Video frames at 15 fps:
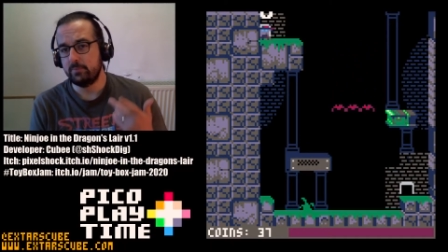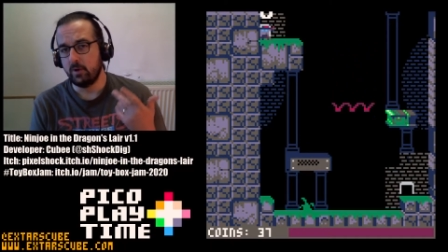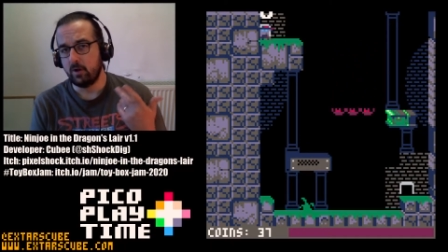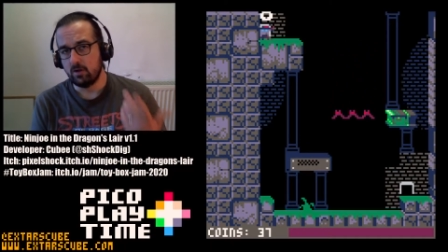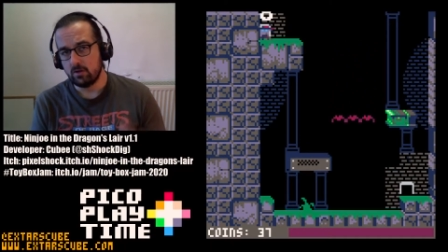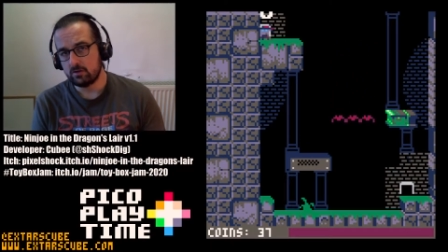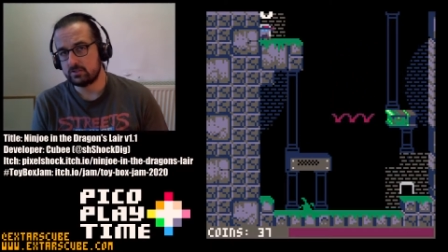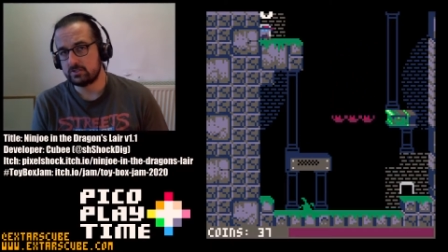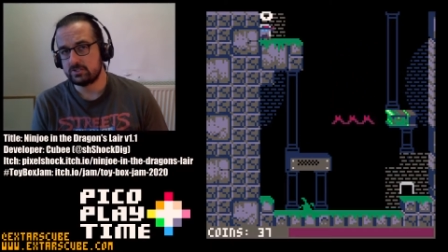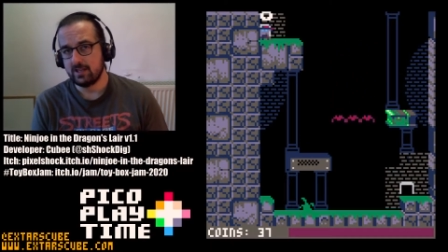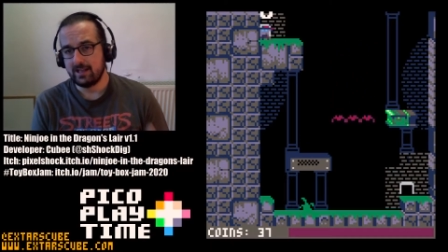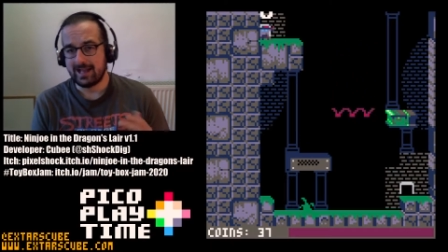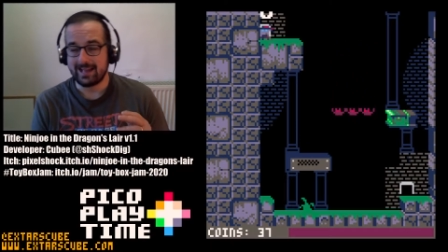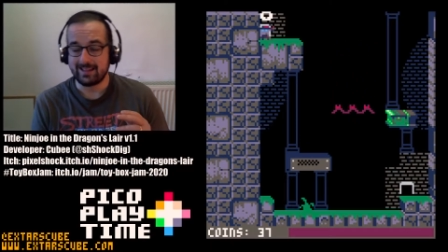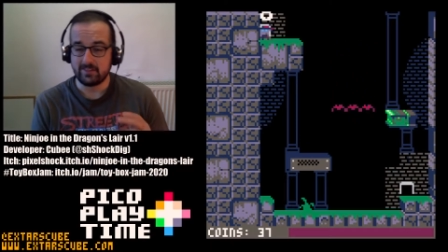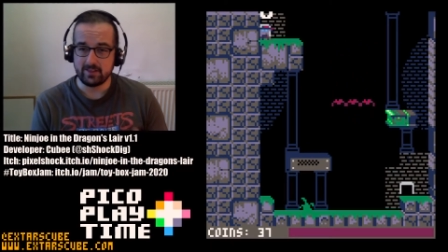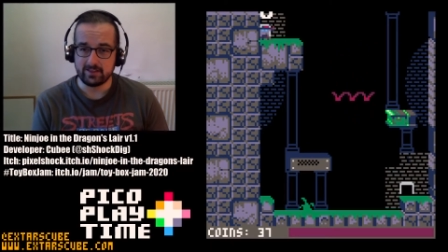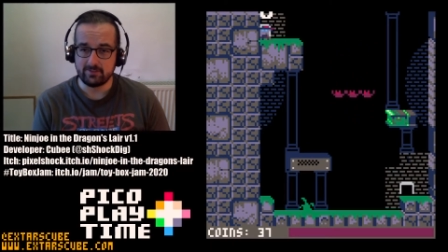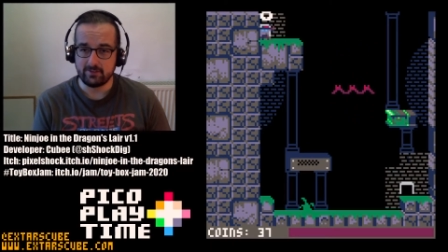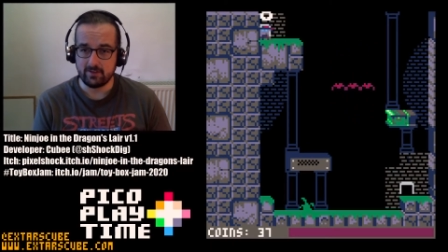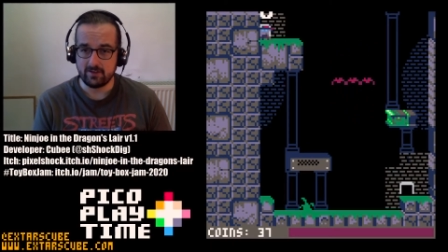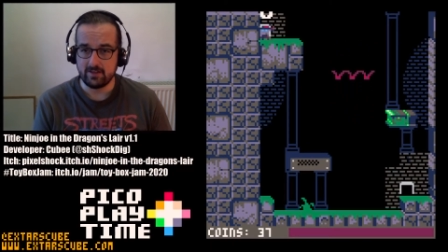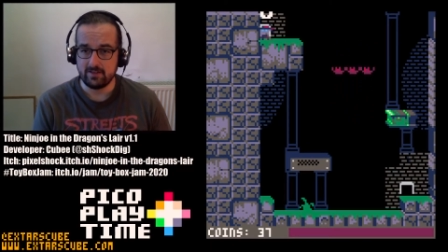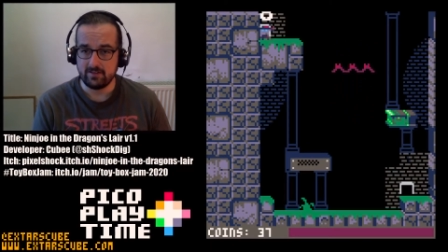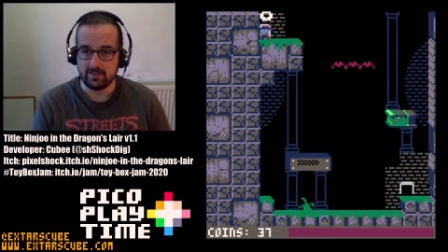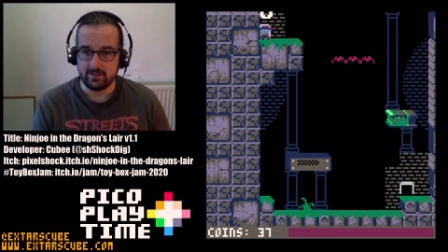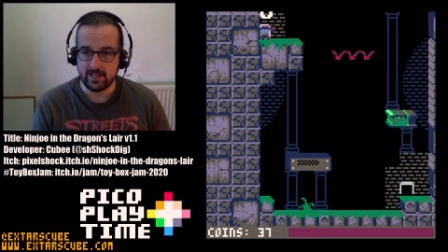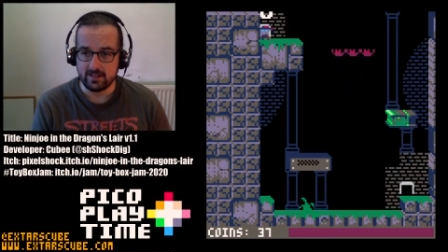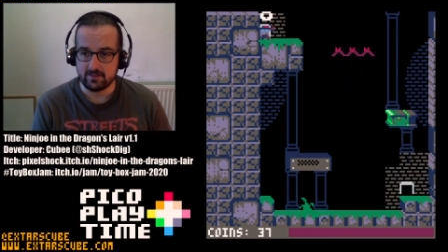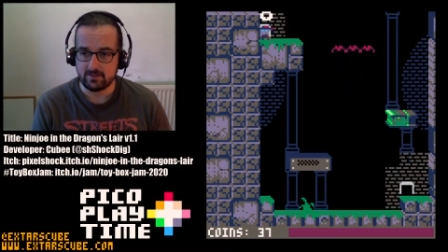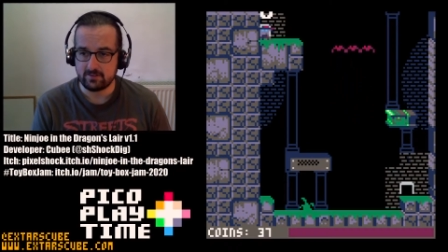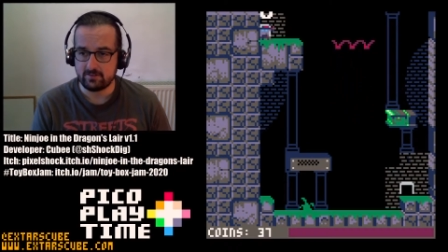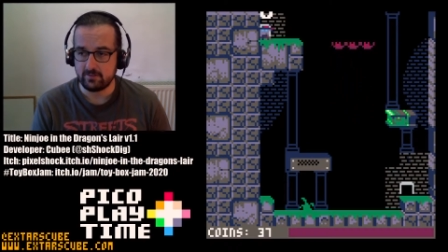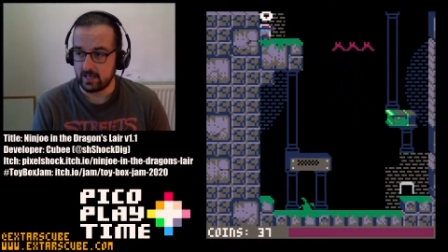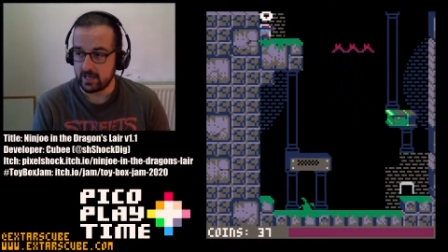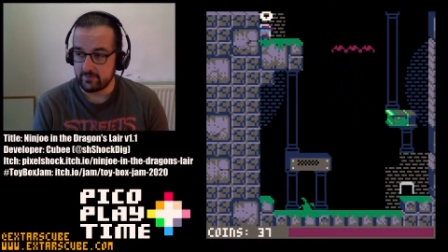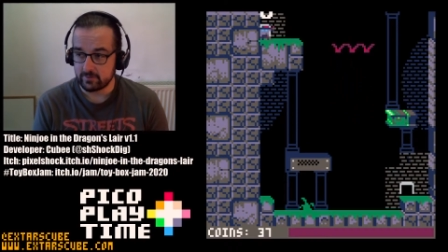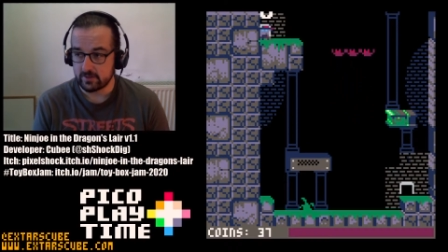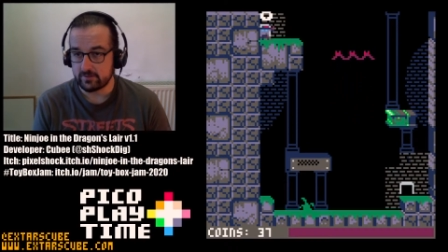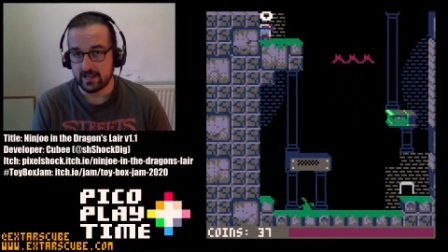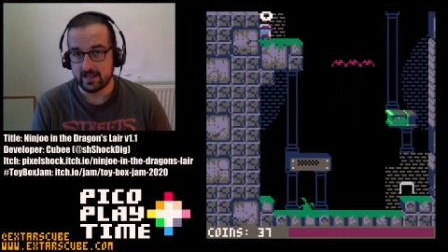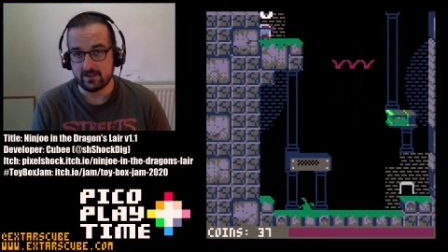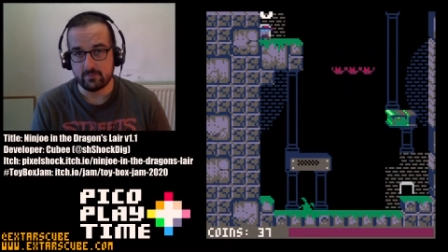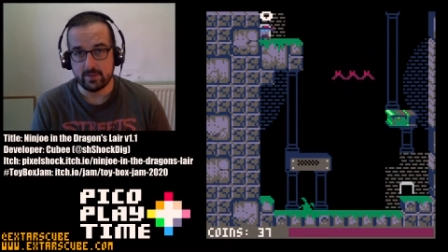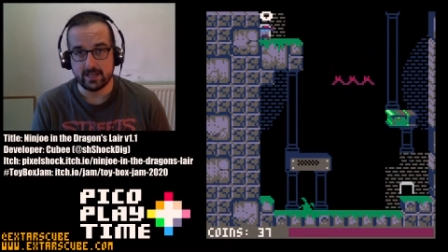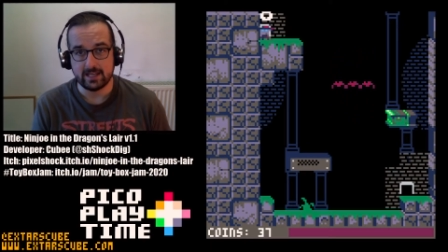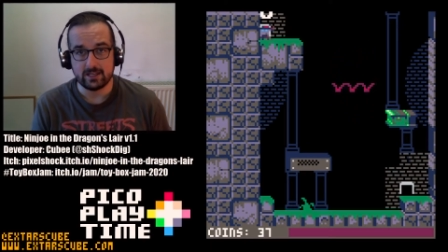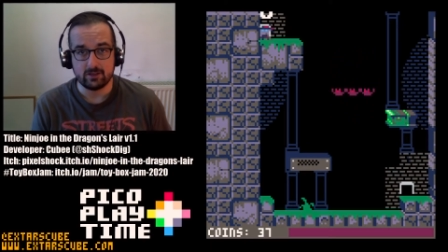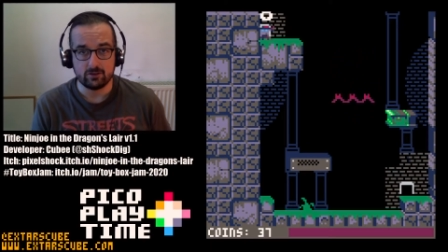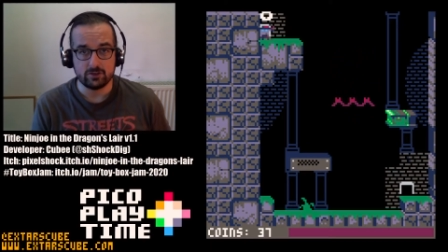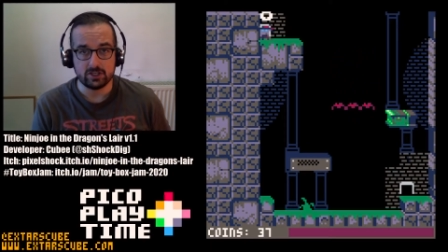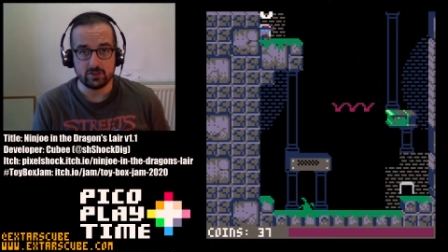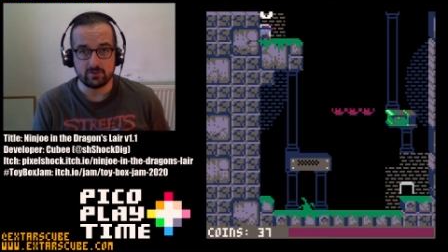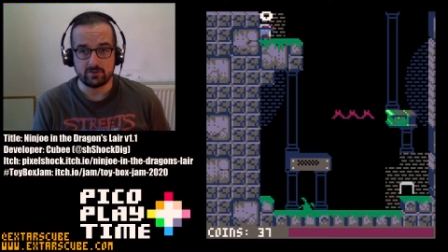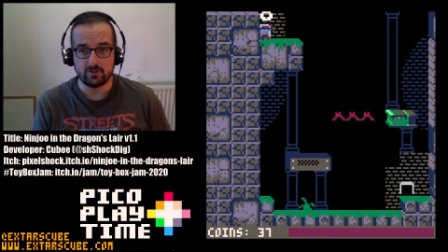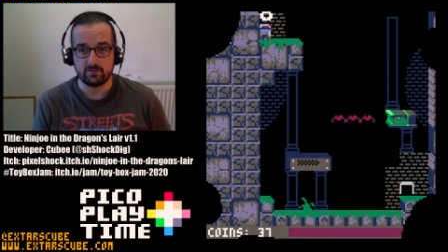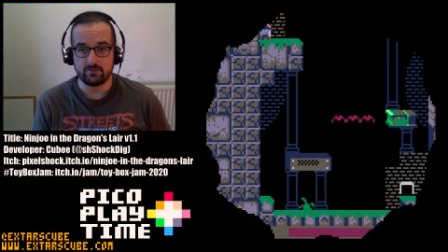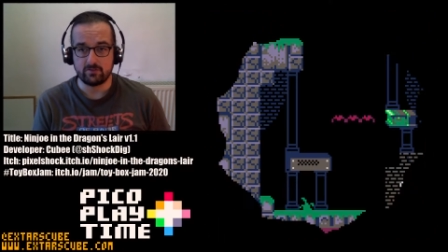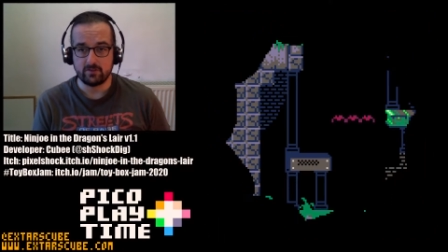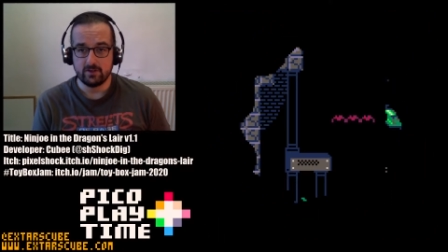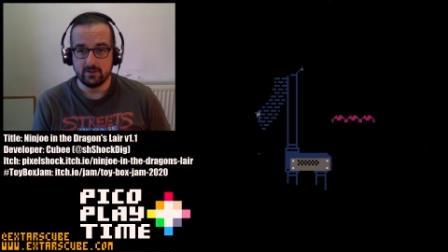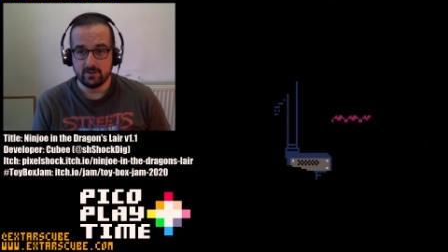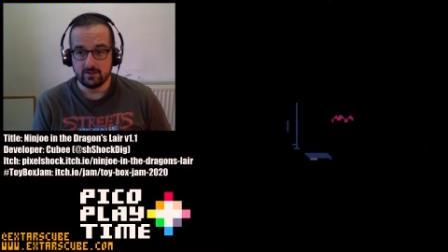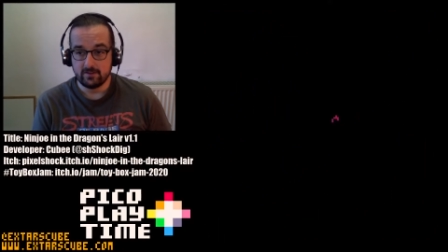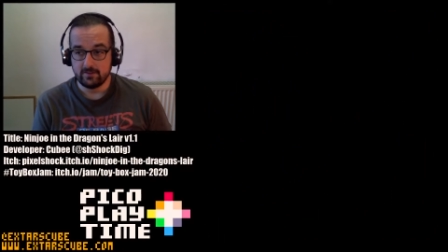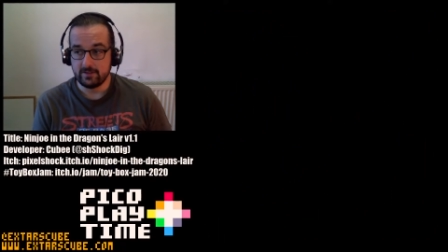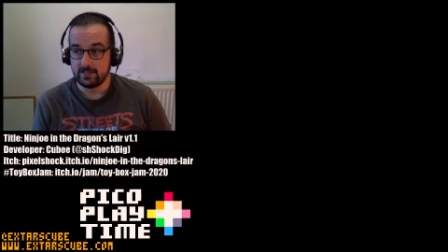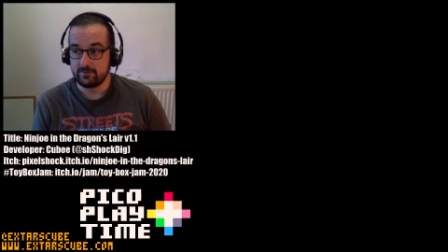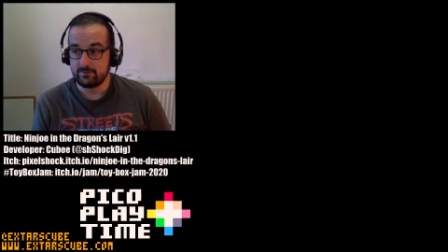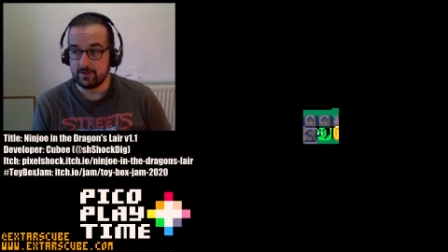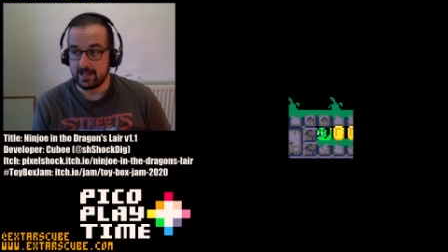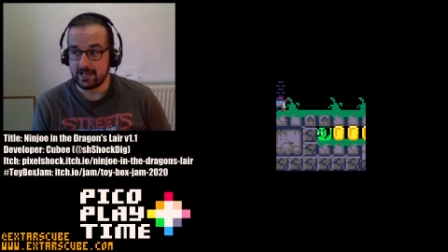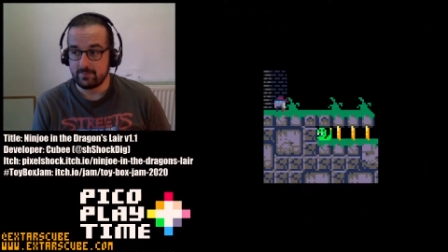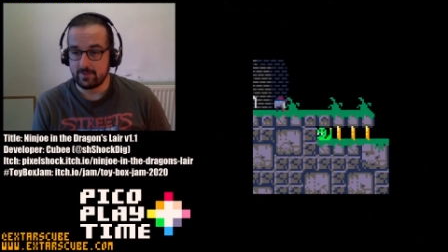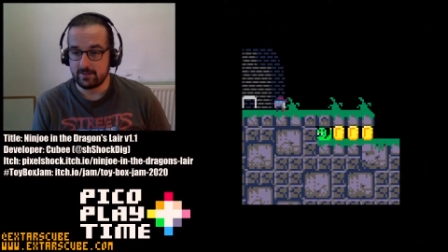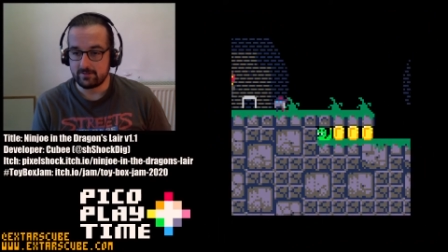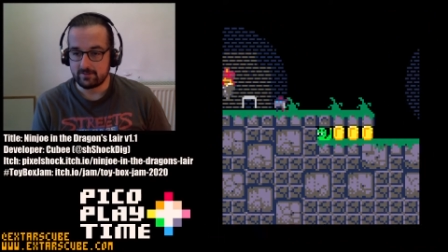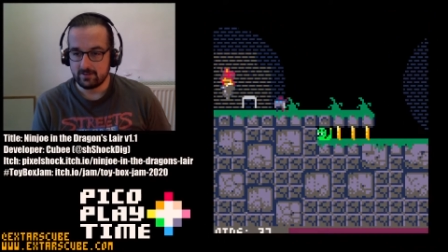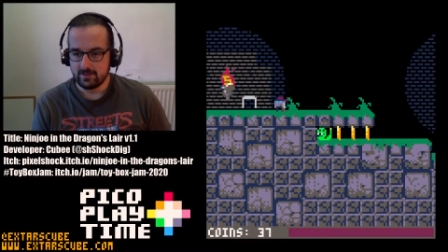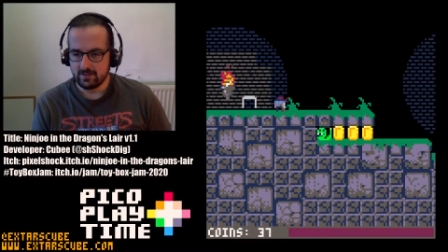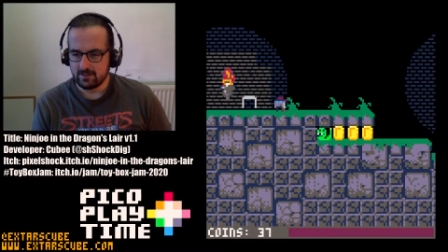But I think that the level design is making good use of the different enemies.